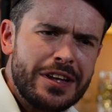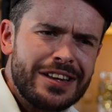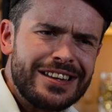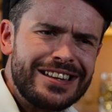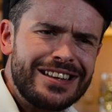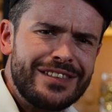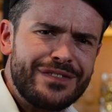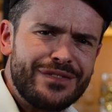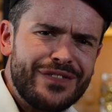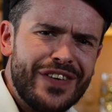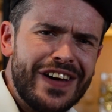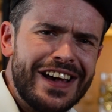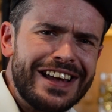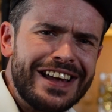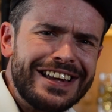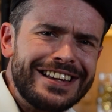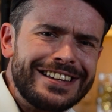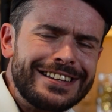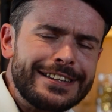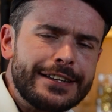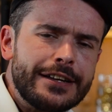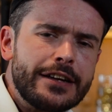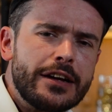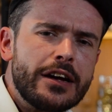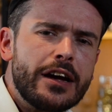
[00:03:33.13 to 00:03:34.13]

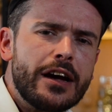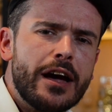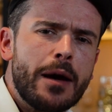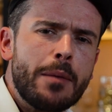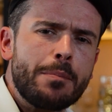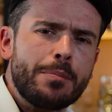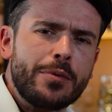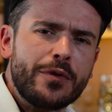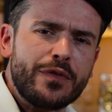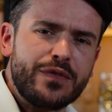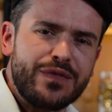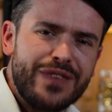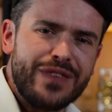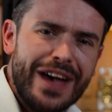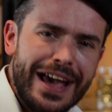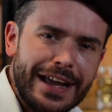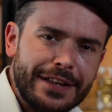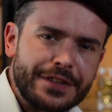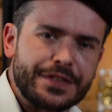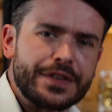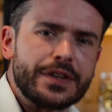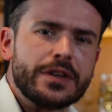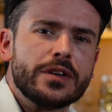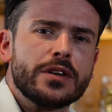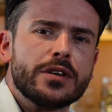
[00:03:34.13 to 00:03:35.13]
define and
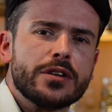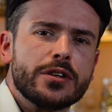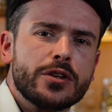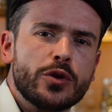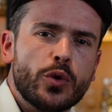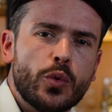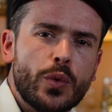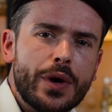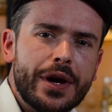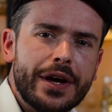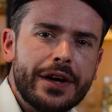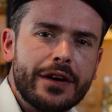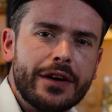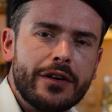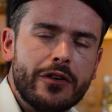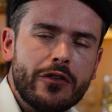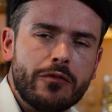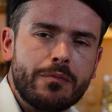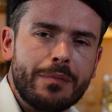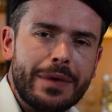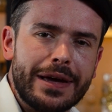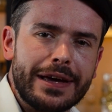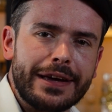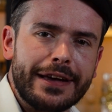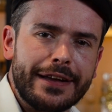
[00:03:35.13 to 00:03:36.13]
perfect the way of
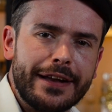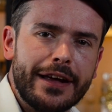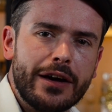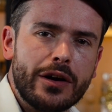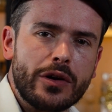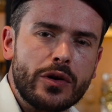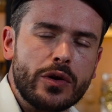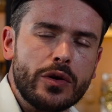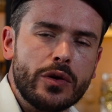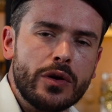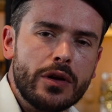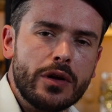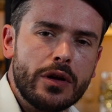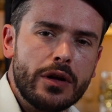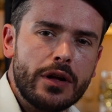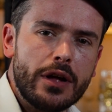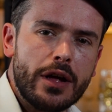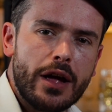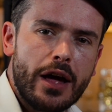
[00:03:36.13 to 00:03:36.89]
making alcohol